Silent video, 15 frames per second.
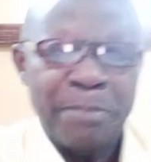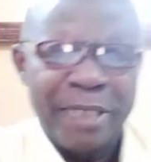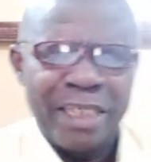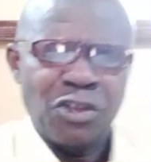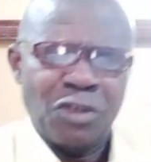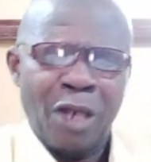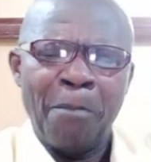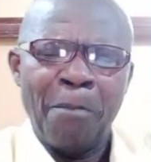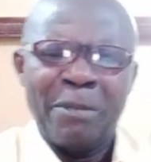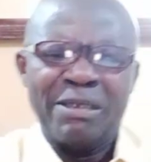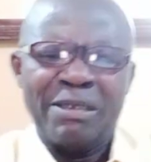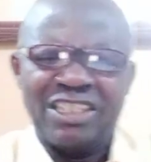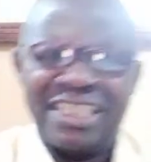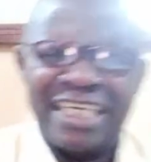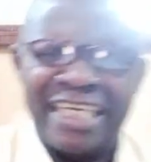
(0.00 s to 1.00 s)
But some
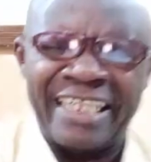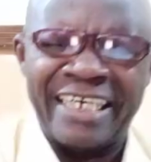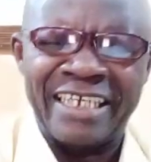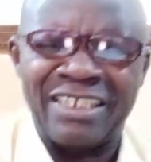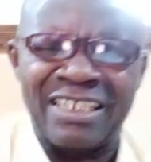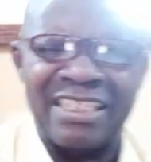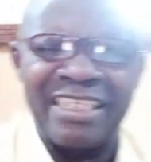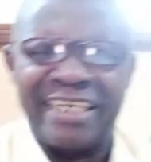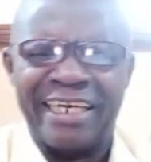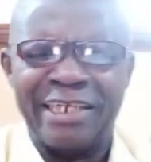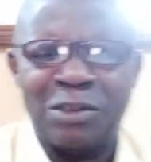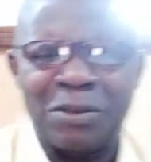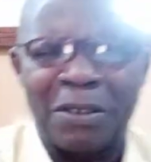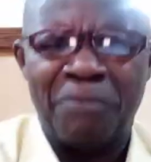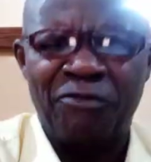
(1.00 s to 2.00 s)
may say that there
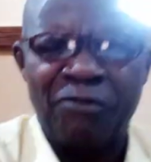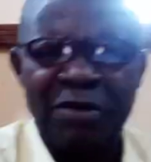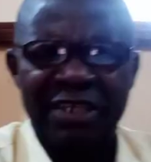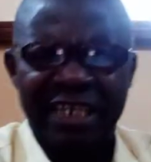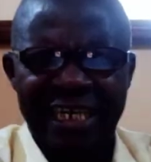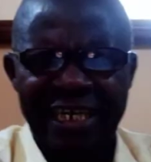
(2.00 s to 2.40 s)
are some